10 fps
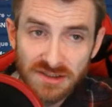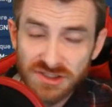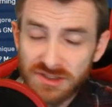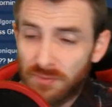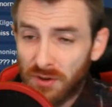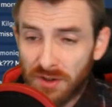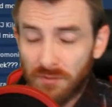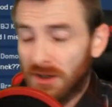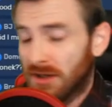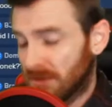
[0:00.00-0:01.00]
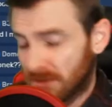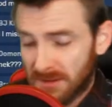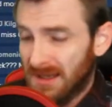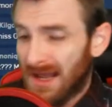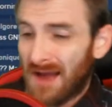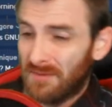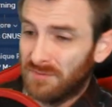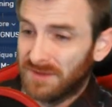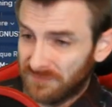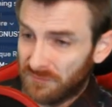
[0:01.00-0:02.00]
to the point where I
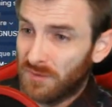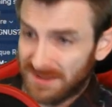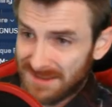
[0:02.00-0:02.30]
believe when